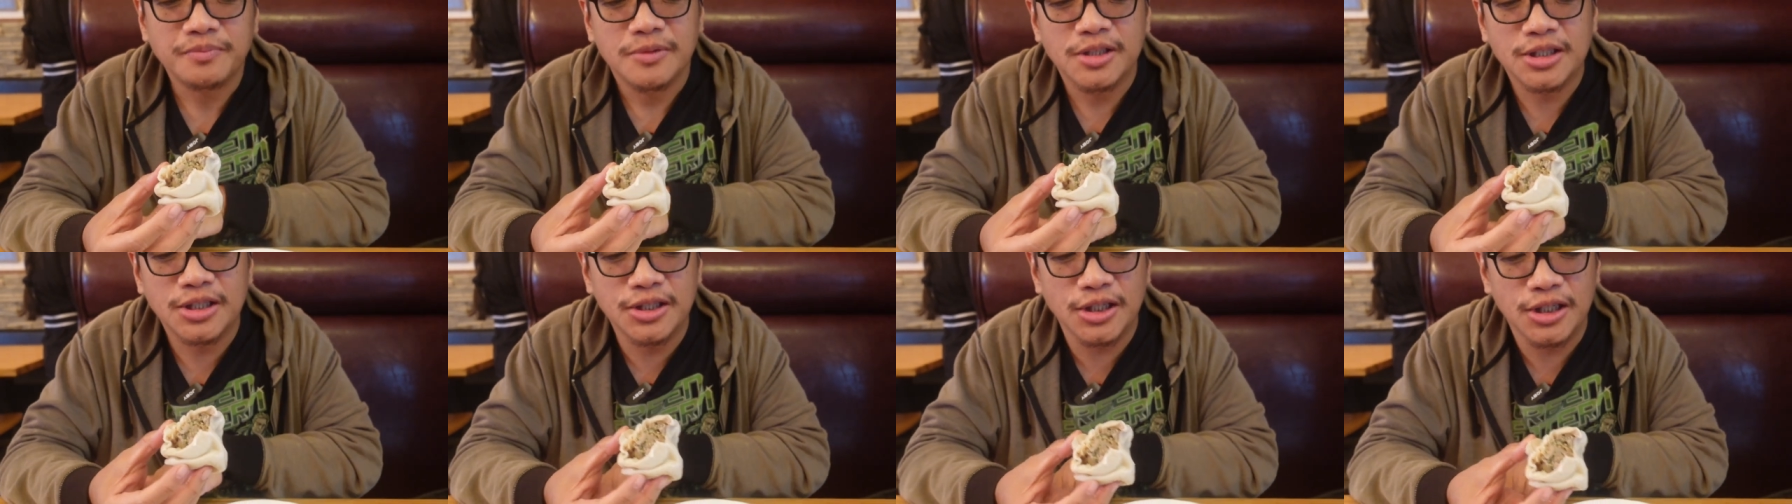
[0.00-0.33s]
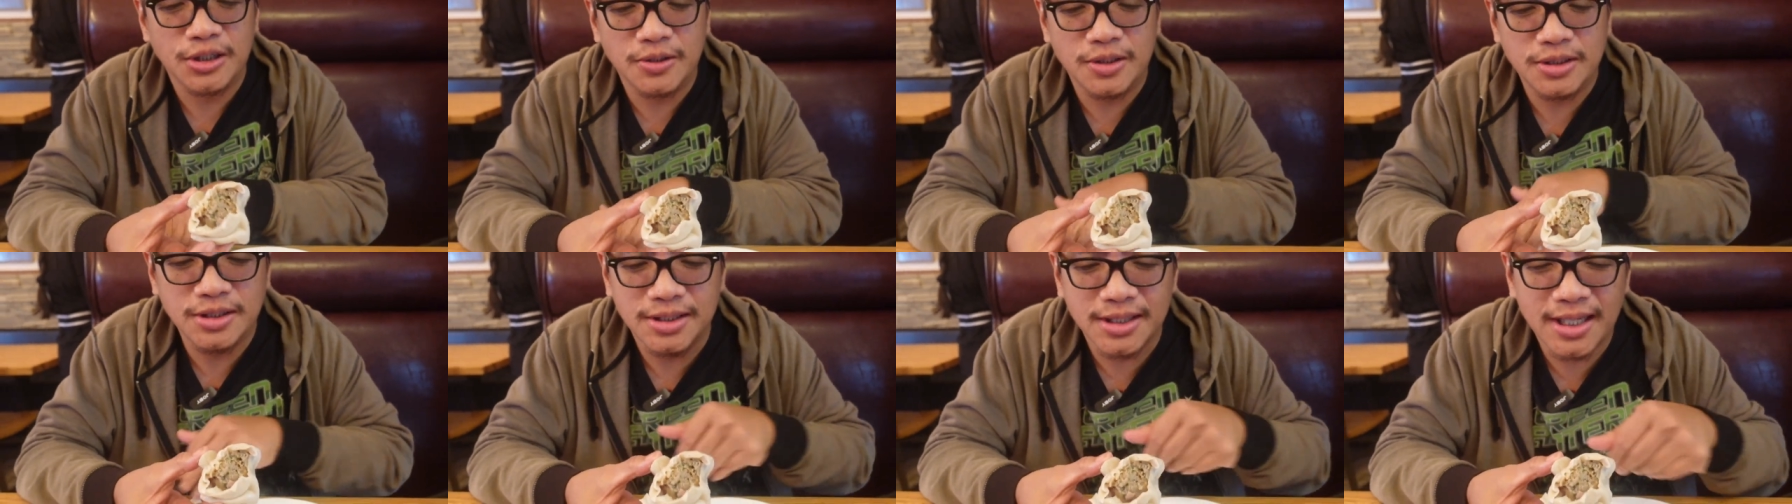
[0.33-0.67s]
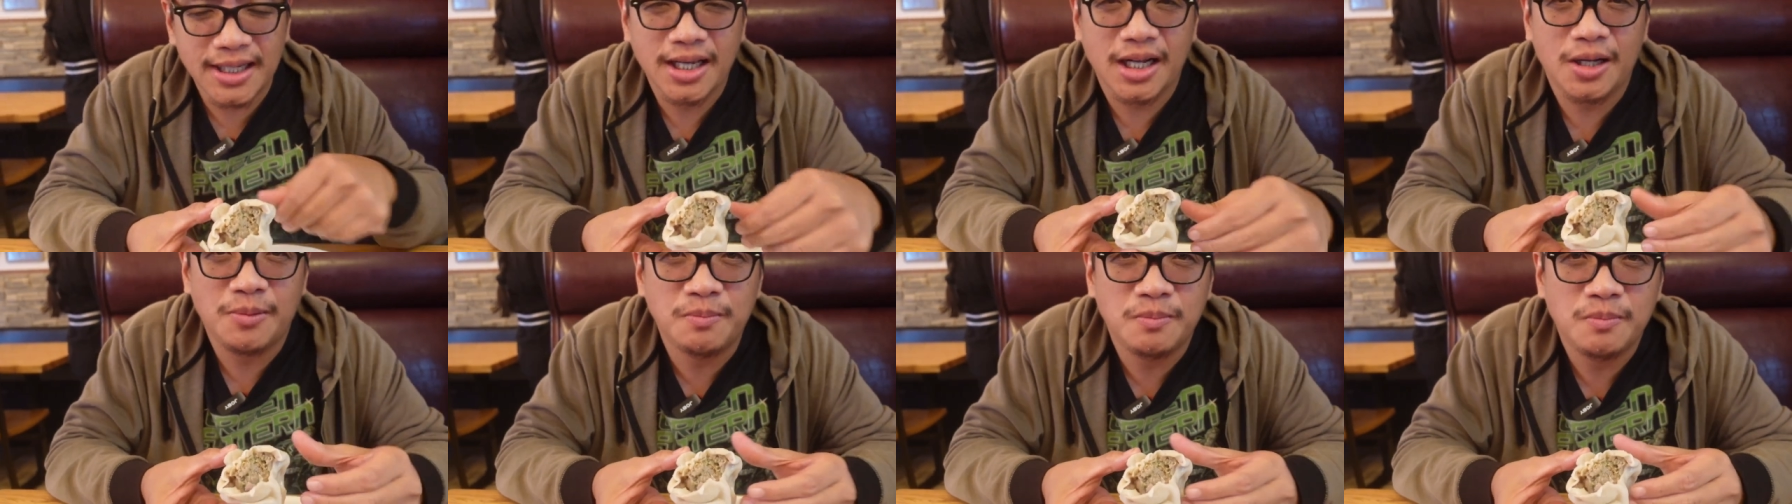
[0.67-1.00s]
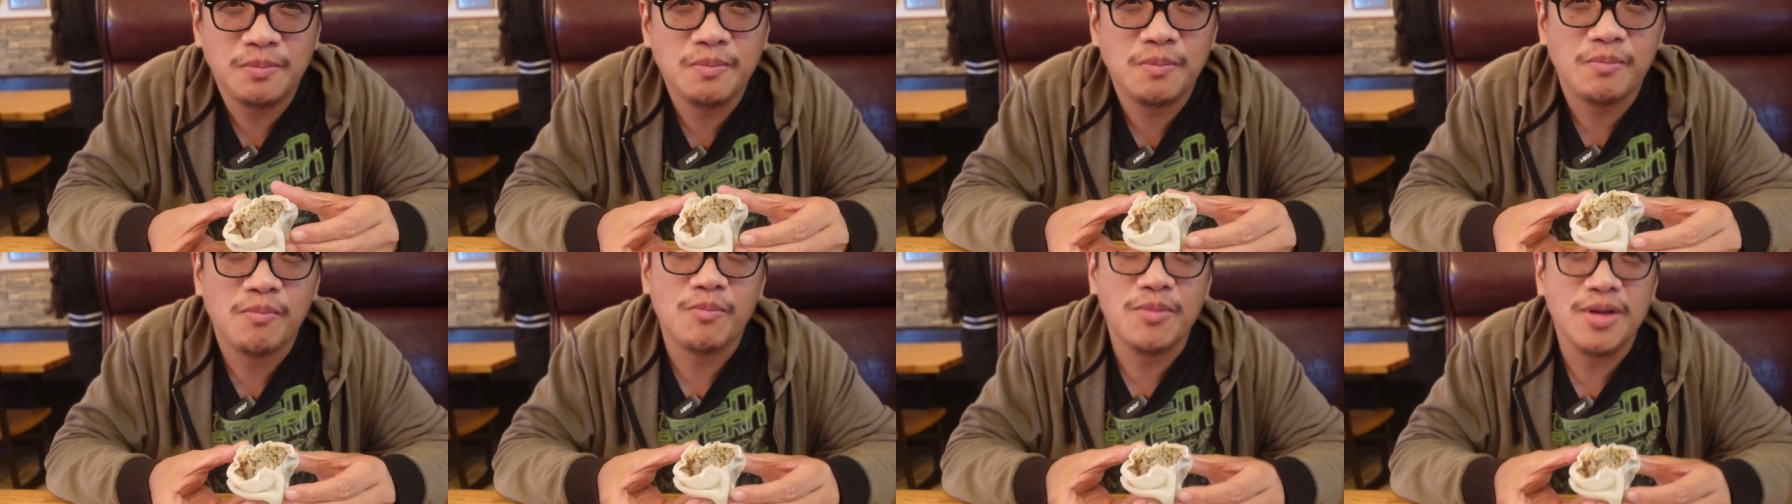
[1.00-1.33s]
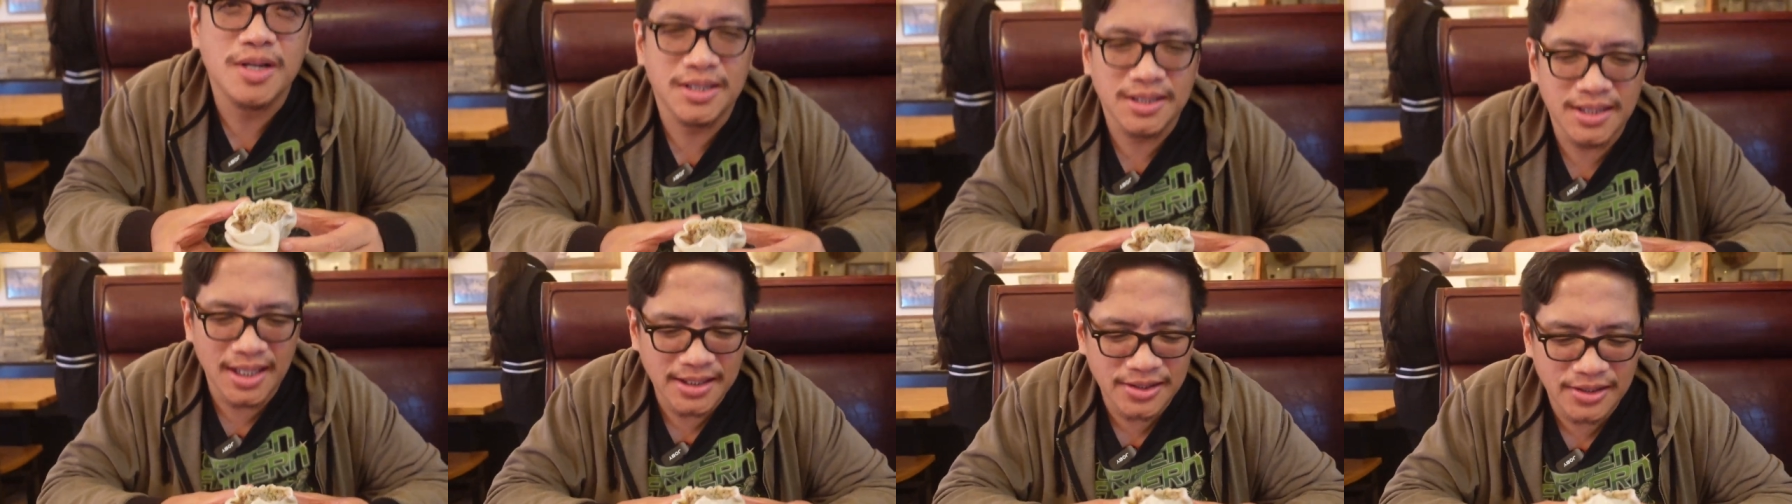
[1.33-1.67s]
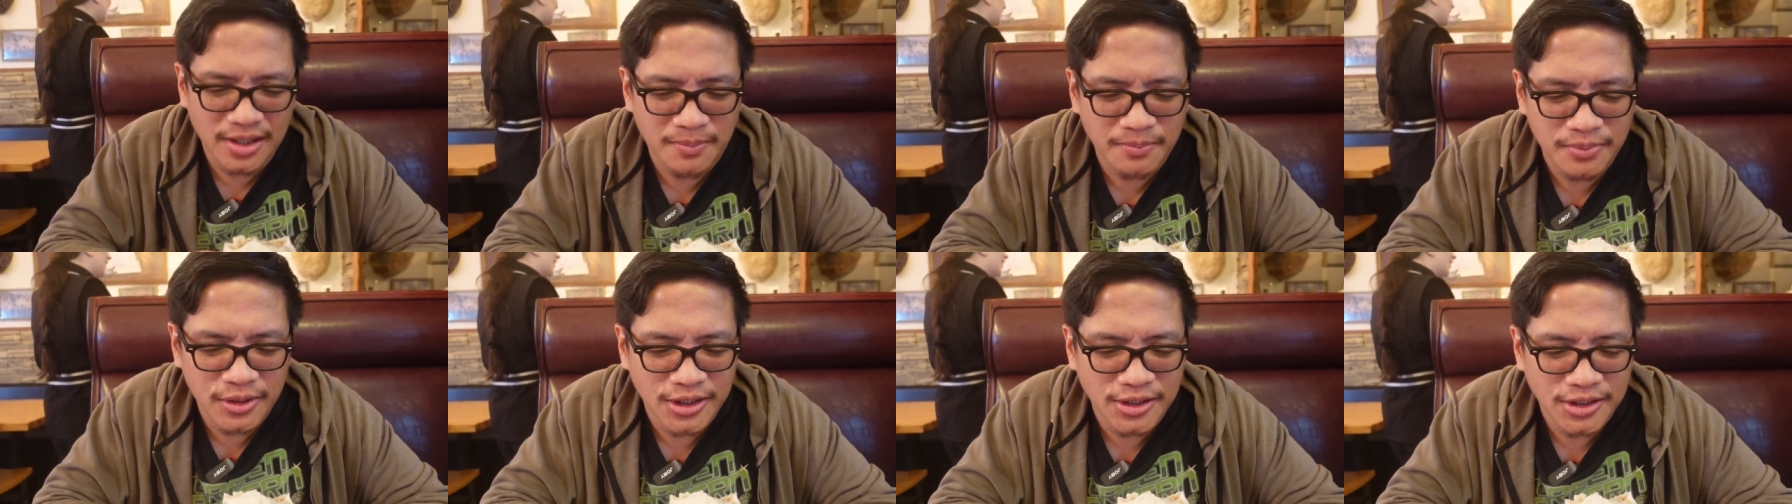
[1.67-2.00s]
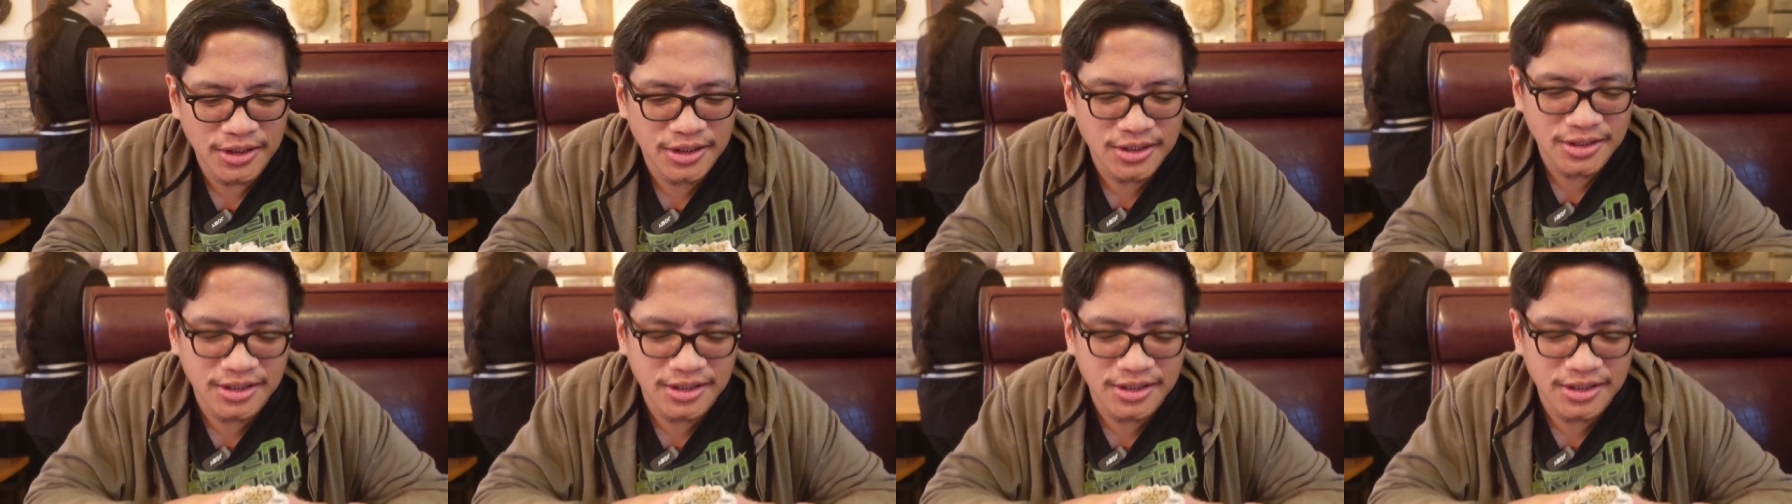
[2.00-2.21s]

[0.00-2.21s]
It's good. It's like um, it's like dumplings,